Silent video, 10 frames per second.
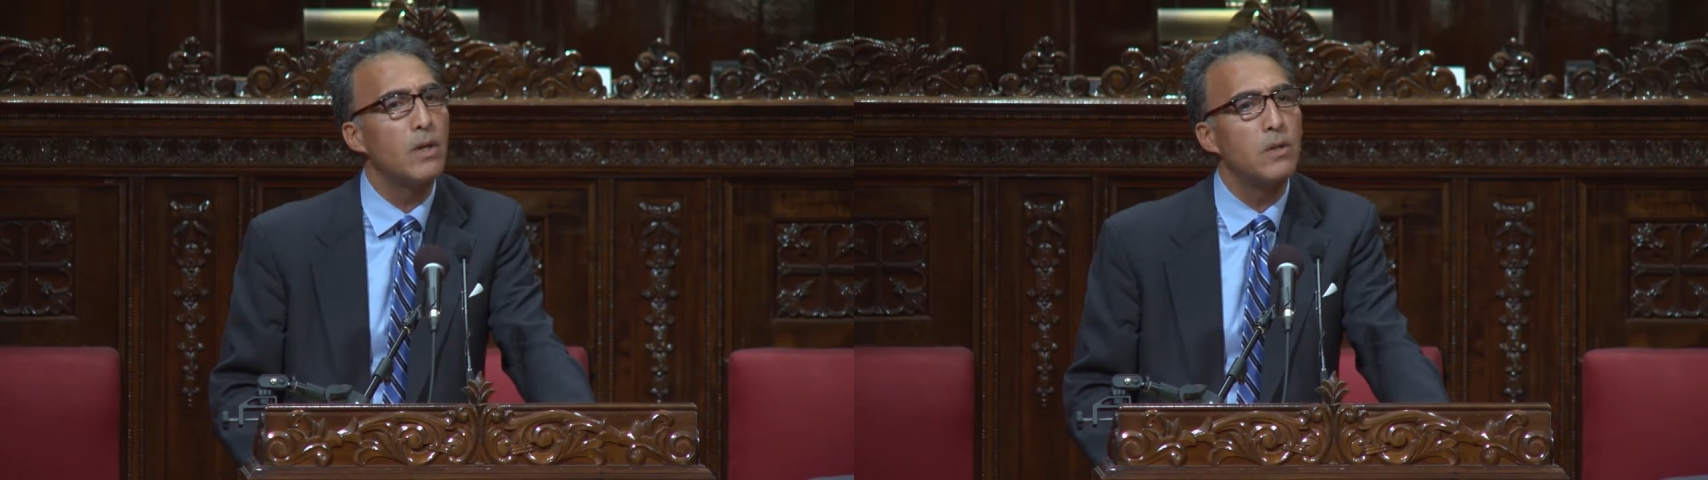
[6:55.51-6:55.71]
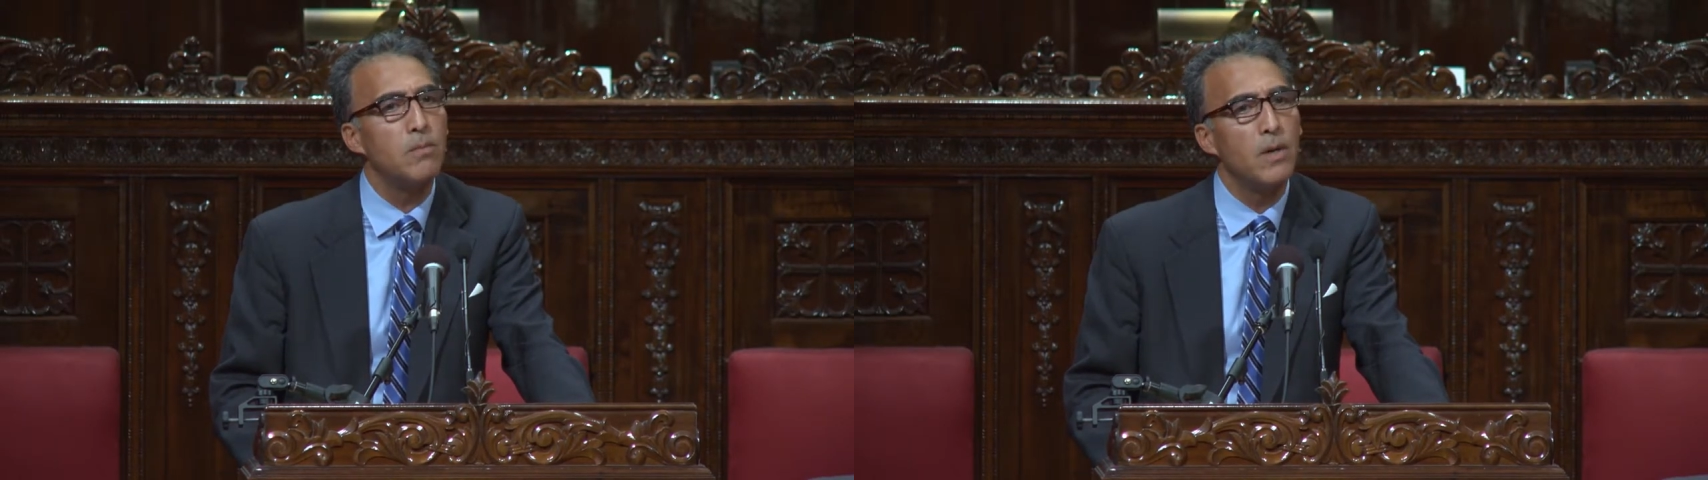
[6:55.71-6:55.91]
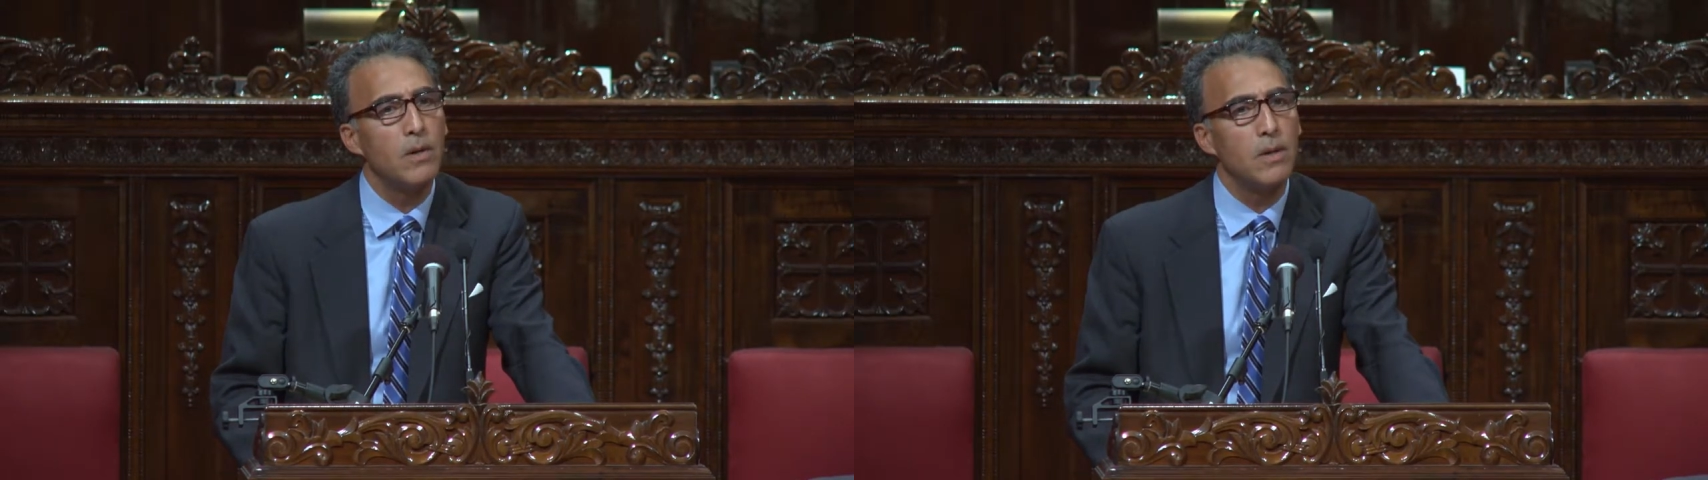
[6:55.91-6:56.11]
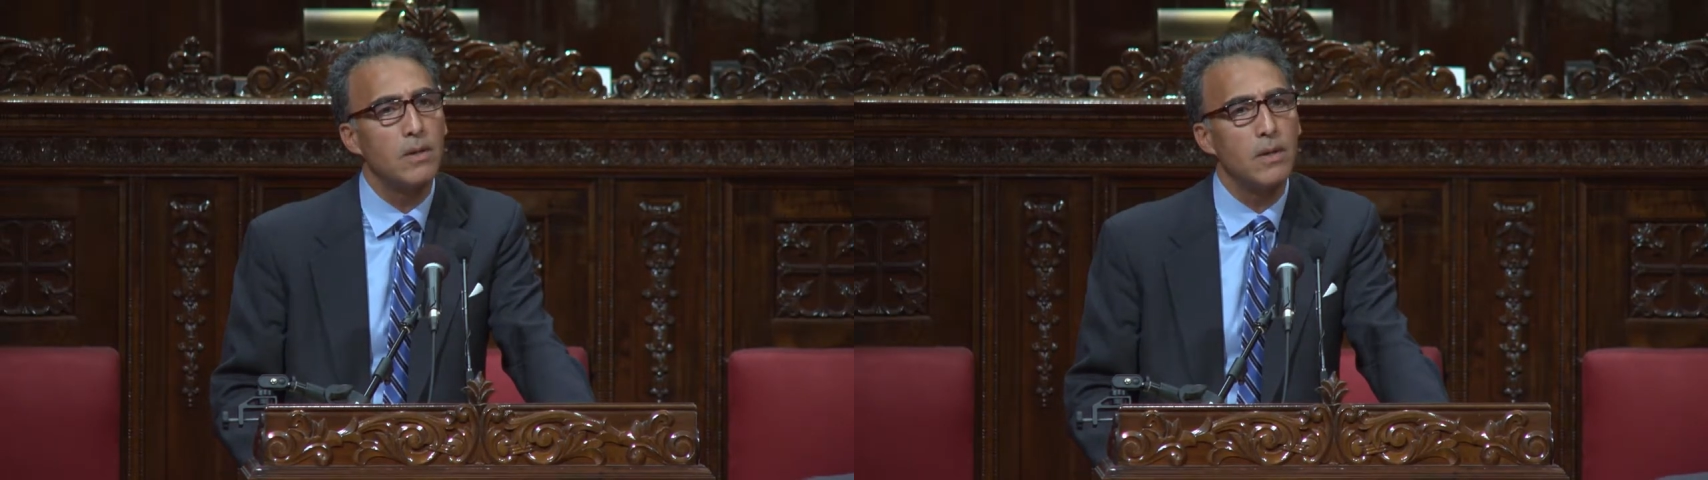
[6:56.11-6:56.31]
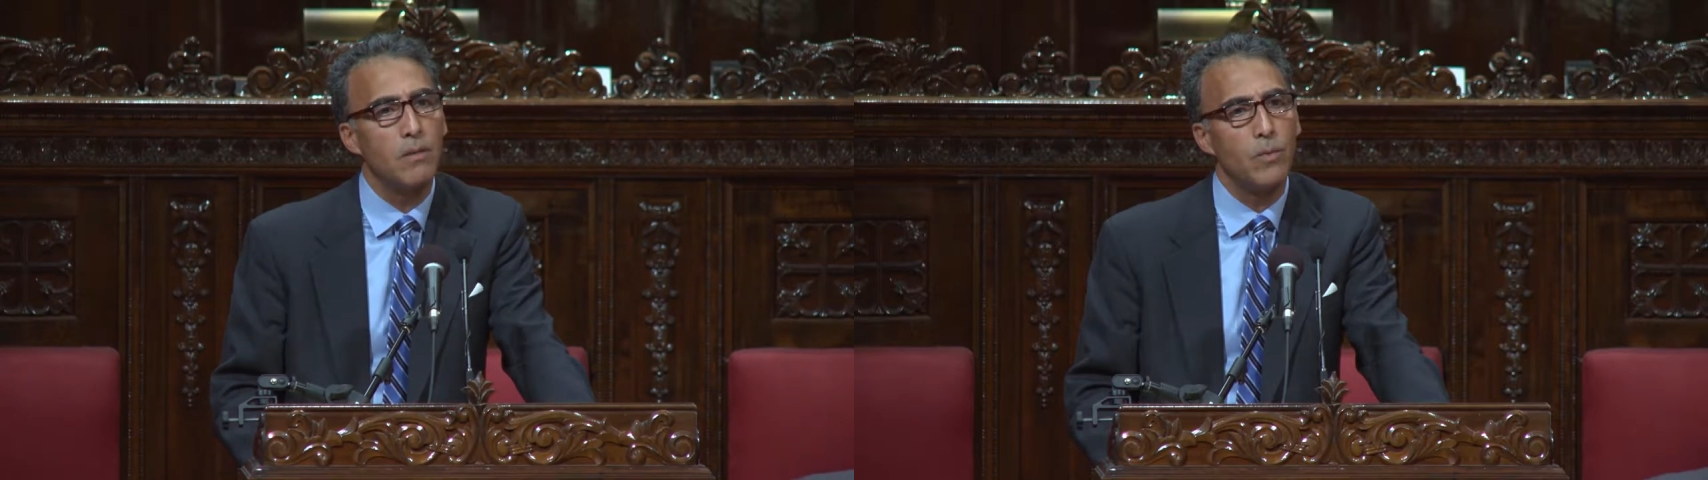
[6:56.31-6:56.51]

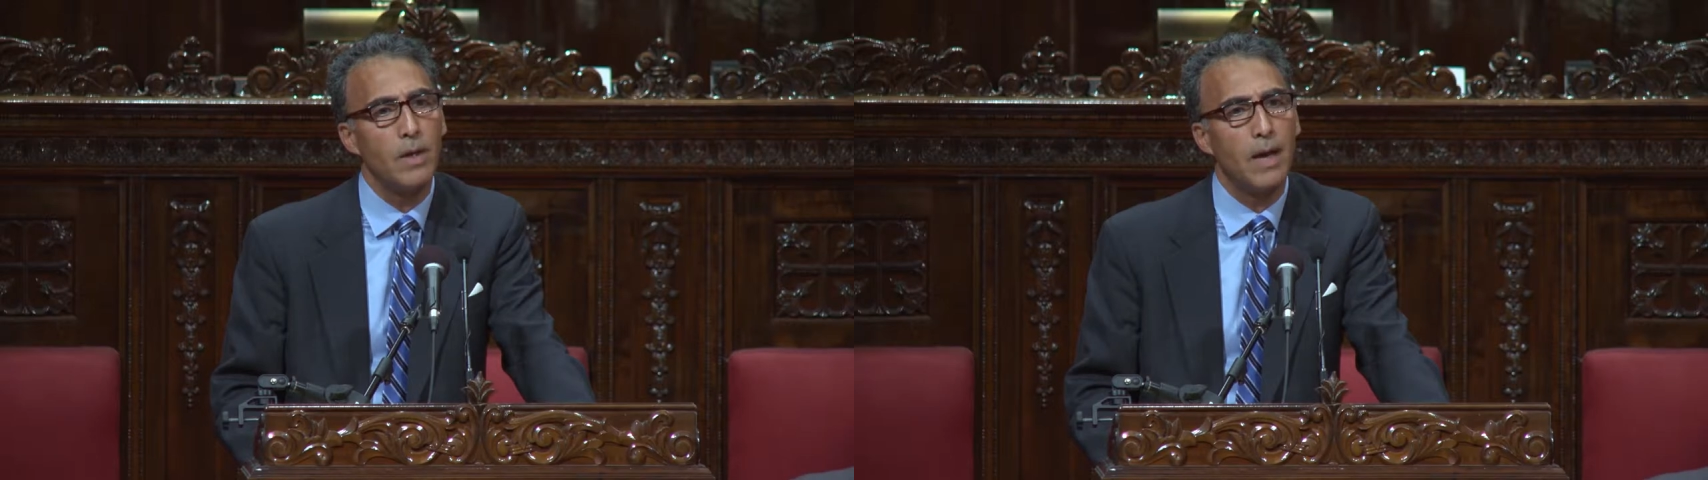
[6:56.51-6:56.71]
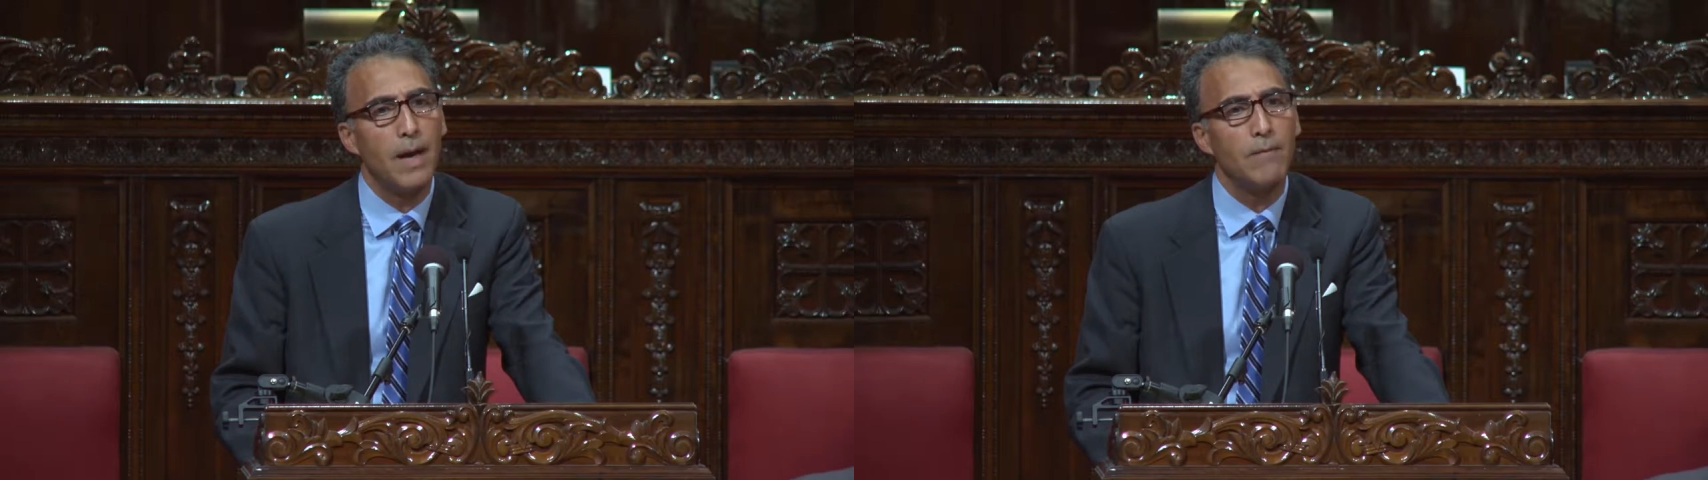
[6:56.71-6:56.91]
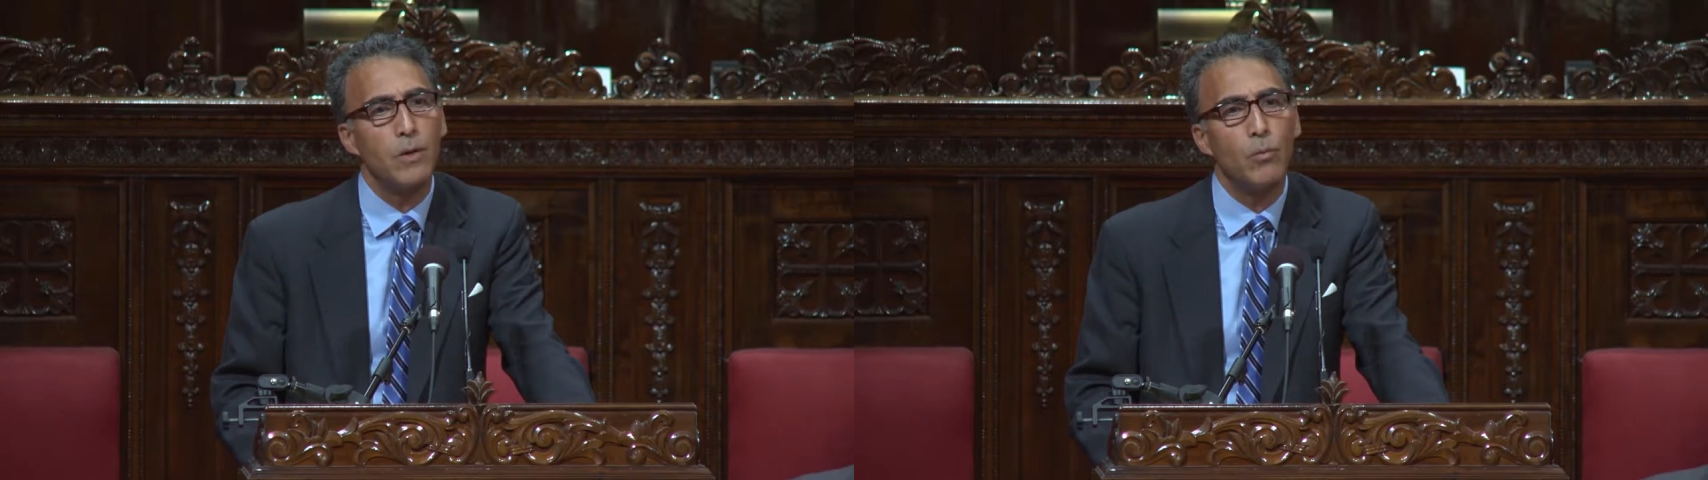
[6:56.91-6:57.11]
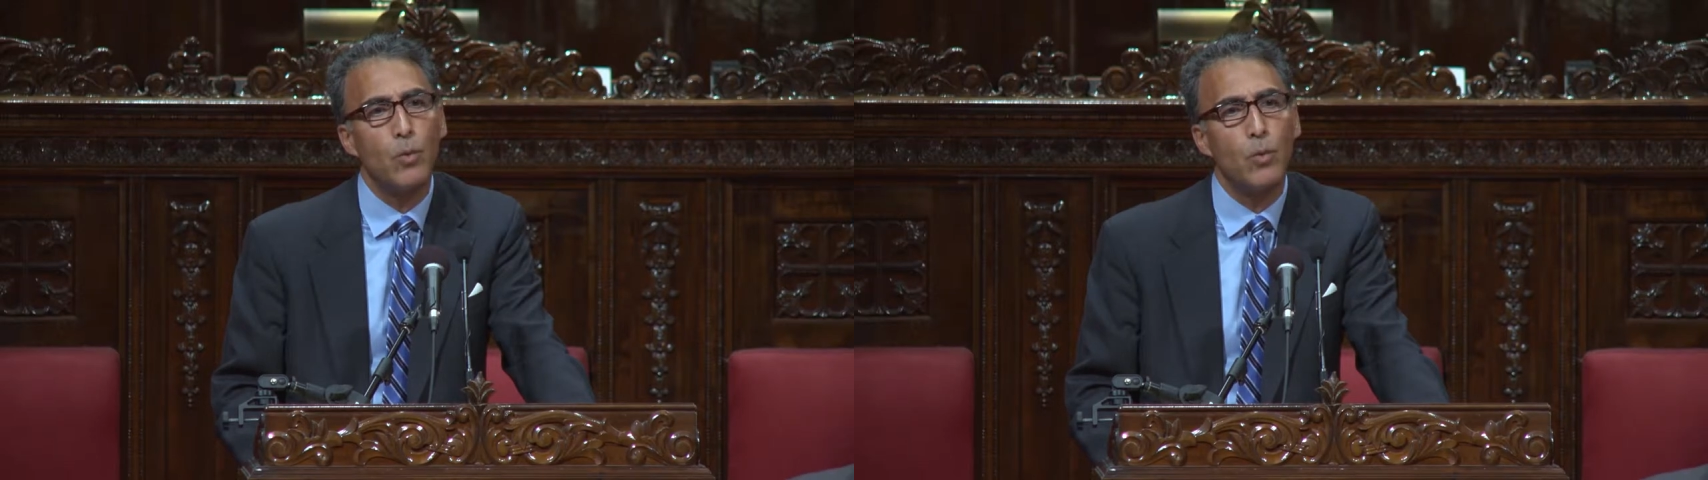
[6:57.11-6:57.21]
experience than we have in